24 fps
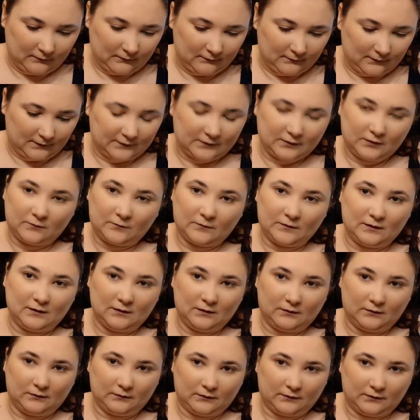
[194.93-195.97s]
This is
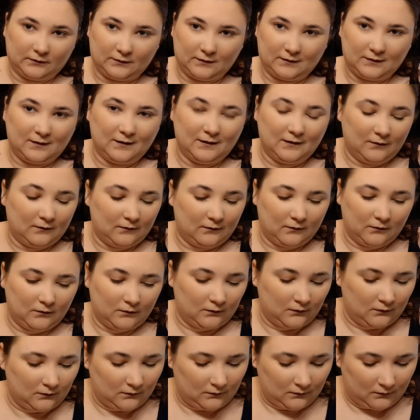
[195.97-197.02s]
ridiculous.
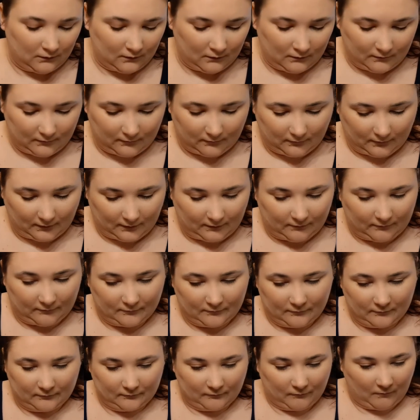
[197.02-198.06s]
Okay.
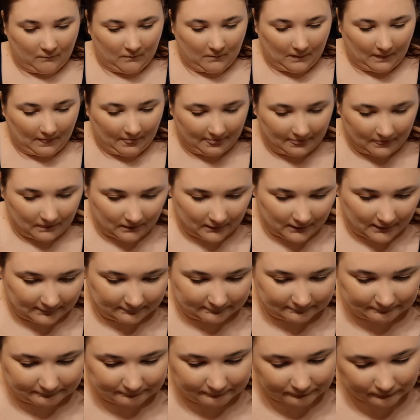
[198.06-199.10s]
Okay.
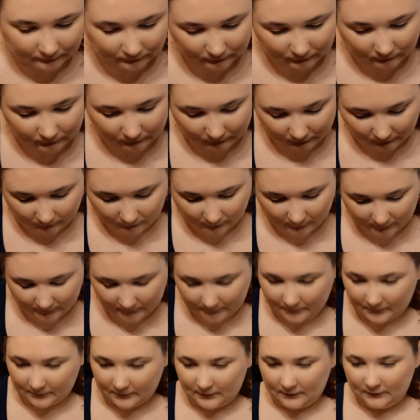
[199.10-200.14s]
And it's
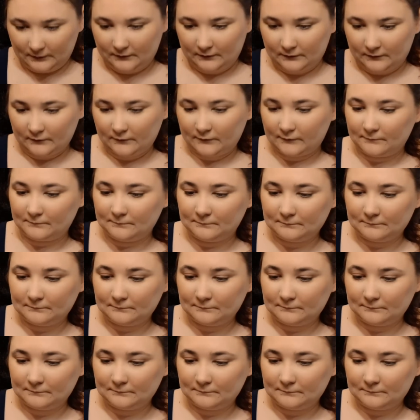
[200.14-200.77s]
pretty too.